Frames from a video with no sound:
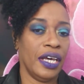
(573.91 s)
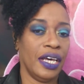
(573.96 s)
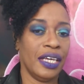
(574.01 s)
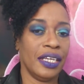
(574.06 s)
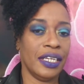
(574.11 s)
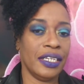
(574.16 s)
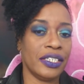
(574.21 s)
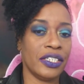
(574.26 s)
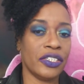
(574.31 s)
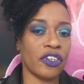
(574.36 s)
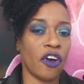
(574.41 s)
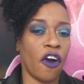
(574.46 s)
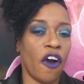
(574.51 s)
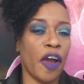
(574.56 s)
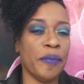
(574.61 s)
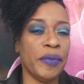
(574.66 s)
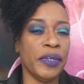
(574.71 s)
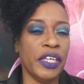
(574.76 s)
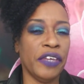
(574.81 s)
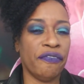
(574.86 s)
This is art,
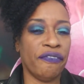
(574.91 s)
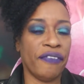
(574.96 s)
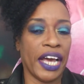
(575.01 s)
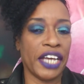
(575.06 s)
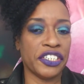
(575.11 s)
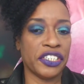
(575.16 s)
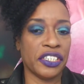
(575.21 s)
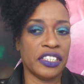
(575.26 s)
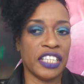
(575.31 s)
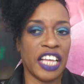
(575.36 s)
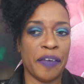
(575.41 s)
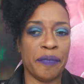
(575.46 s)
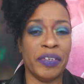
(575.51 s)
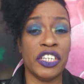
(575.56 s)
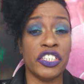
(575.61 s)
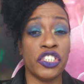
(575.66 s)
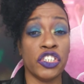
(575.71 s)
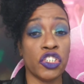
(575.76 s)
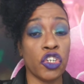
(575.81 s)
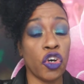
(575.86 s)
beauty, fashion, life, but it's
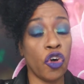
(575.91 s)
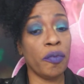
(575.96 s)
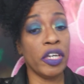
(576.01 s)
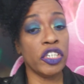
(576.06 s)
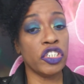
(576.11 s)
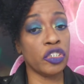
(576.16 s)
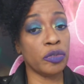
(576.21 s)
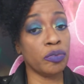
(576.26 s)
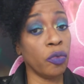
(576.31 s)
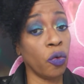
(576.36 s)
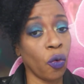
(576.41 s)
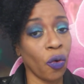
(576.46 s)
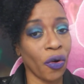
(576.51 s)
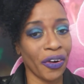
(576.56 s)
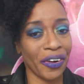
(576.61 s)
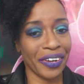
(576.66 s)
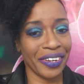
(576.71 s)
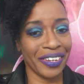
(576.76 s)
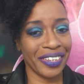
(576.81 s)
so much more.